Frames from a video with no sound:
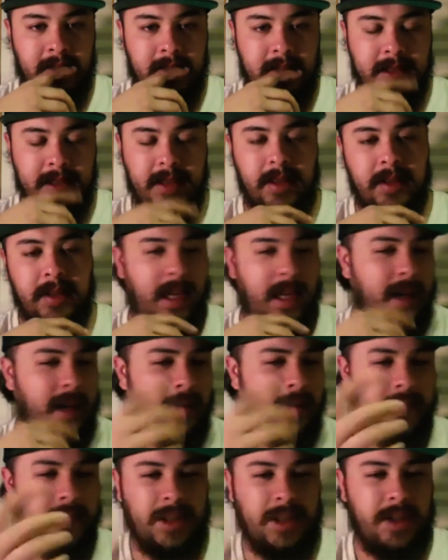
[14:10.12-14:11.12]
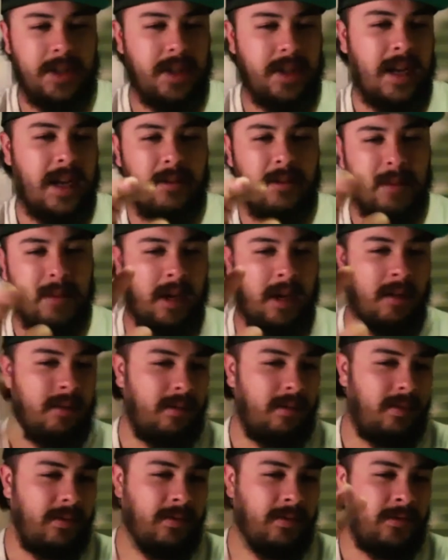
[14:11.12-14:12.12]
So now we should have about
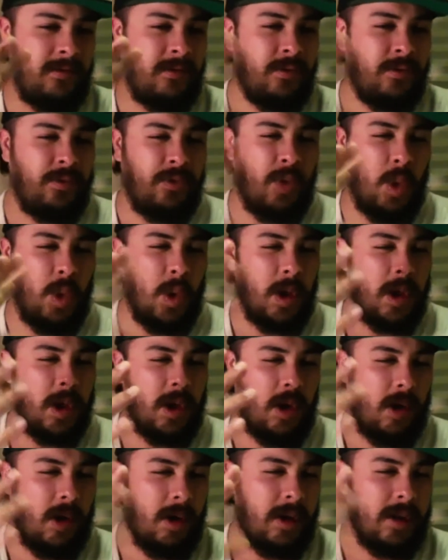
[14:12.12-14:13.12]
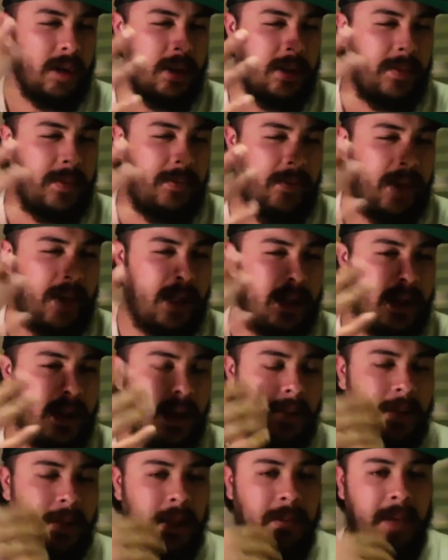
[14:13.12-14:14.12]
4 cards face
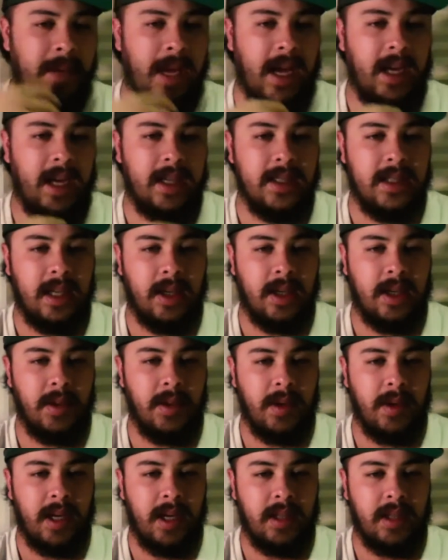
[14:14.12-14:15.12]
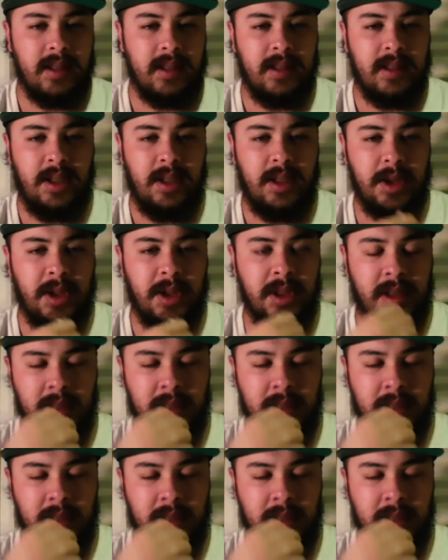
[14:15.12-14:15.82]
up in the pack. Is that correct-ish?